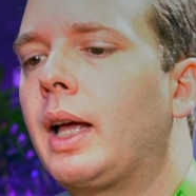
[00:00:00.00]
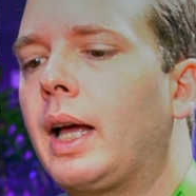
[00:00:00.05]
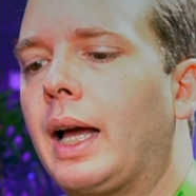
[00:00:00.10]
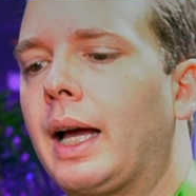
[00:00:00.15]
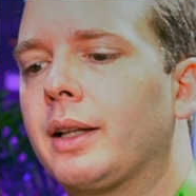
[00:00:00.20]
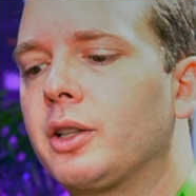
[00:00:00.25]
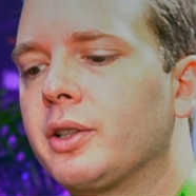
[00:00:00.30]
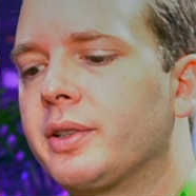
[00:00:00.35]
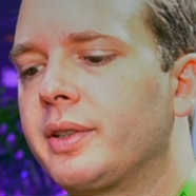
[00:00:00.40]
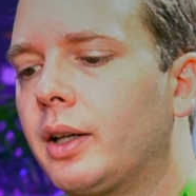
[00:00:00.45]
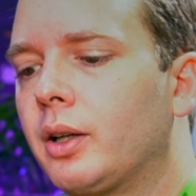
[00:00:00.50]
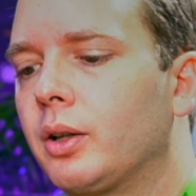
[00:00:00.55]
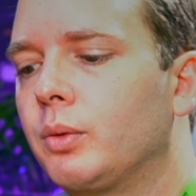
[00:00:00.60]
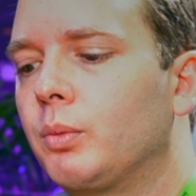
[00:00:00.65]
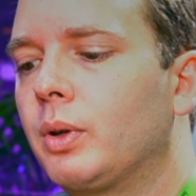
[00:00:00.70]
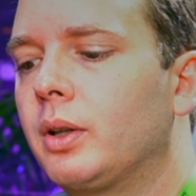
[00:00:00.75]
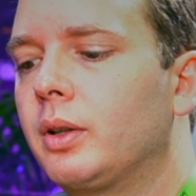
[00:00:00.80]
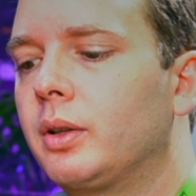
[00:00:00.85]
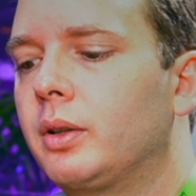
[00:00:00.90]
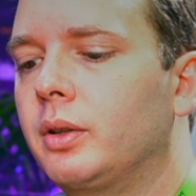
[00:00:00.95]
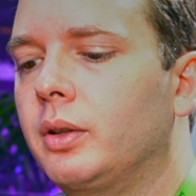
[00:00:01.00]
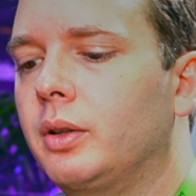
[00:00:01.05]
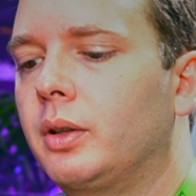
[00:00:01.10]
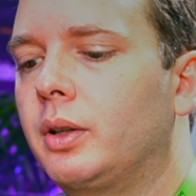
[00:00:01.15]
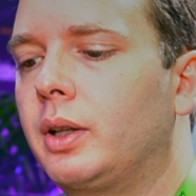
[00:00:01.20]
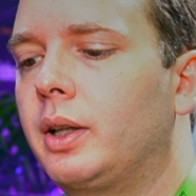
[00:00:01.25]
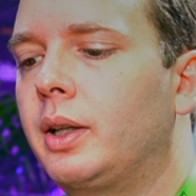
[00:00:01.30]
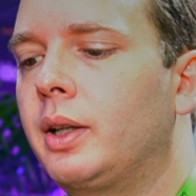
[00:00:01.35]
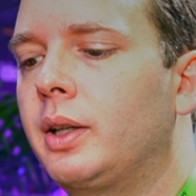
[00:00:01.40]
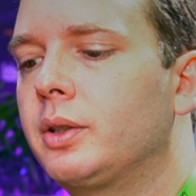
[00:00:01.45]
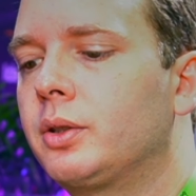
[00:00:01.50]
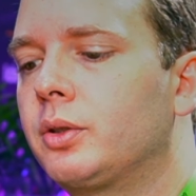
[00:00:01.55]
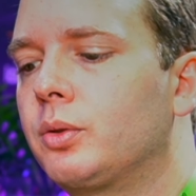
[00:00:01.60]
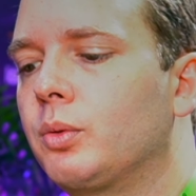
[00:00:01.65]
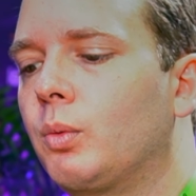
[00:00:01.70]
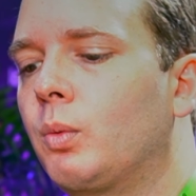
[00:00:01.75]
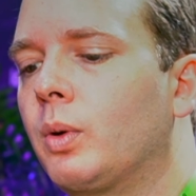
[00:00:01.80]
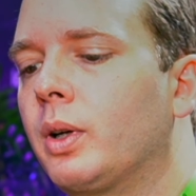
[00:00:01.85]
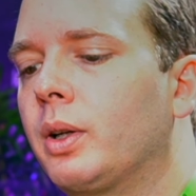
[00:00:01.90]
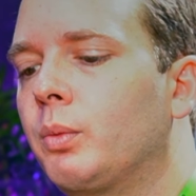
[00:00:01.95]
And the second one is
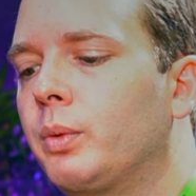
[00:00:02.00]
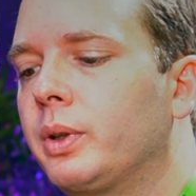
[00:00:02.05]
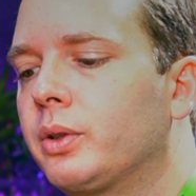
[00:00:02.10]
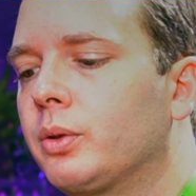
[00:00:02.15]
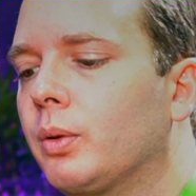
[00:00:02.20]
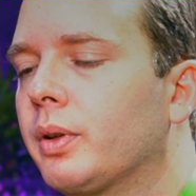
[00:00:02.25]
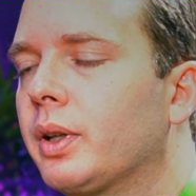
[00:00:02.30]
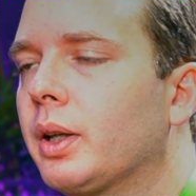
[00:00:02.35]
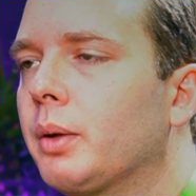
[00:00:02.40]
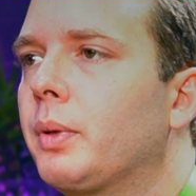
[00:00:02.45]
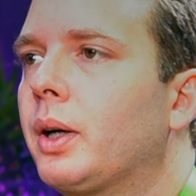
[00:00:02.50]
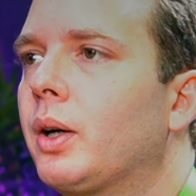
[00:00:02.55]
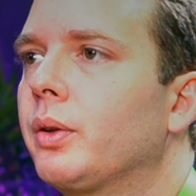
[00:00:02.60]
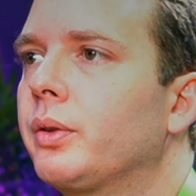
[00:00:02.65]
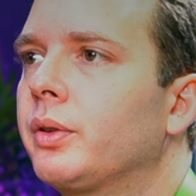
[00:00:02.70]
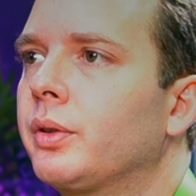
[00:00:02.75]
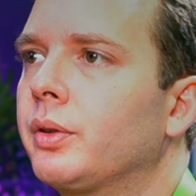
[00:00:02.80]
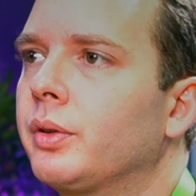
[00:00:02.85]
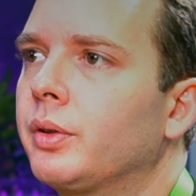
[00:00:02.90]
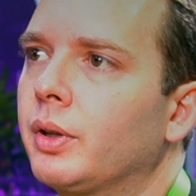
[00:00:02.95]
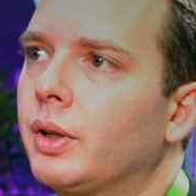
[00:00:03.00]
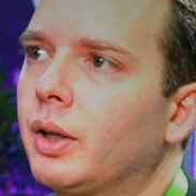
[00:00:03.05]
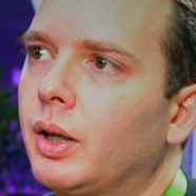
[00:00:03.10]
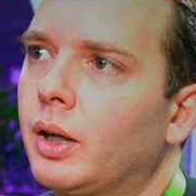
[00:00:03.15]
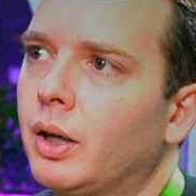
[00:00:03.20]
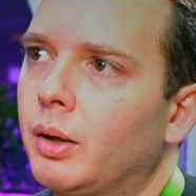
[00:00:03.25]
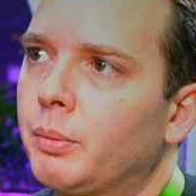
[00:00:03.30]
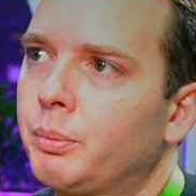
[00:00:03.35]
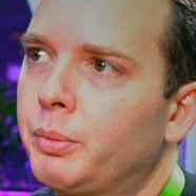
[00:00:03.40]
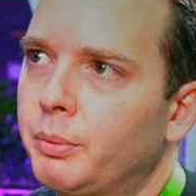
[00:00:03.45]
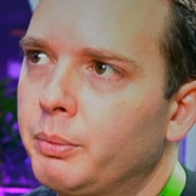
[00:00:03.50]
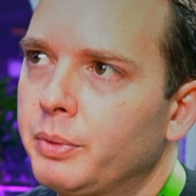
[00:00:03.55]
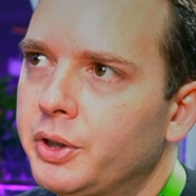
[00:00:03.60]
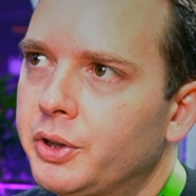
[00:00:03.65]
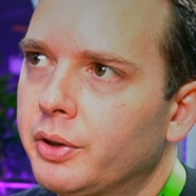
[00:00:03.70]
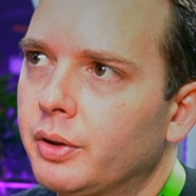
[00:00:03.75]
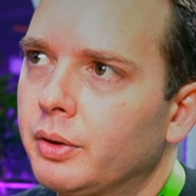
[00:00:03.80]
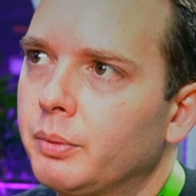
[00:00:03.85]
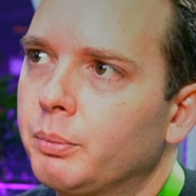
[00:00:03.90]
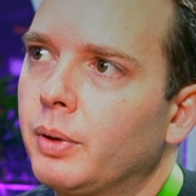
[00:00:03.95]
when we talk about
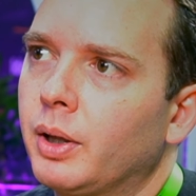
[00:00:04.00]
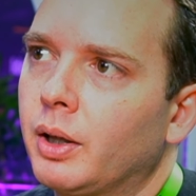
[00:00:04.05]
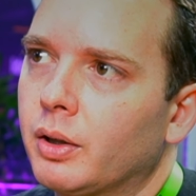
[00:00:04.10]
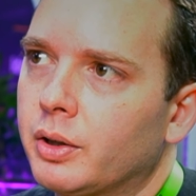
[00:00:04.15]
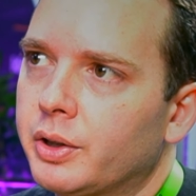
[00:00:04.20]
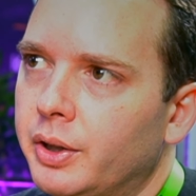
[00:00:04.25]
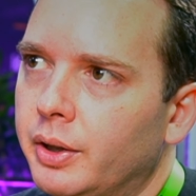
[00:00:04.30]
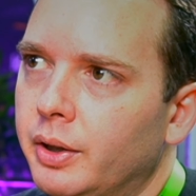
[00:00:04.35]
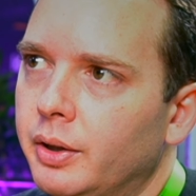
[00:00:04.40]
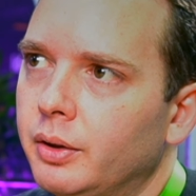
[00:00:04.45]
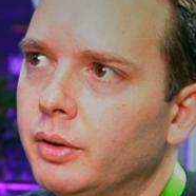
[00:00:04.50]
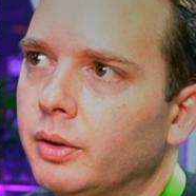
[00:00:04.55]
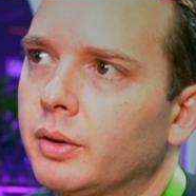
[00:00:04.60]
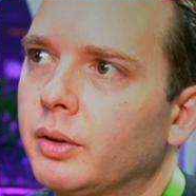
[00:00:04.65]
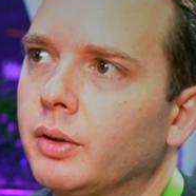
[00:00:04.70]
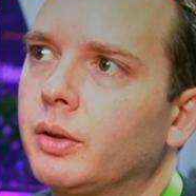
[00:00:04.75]
permissioned blockchain,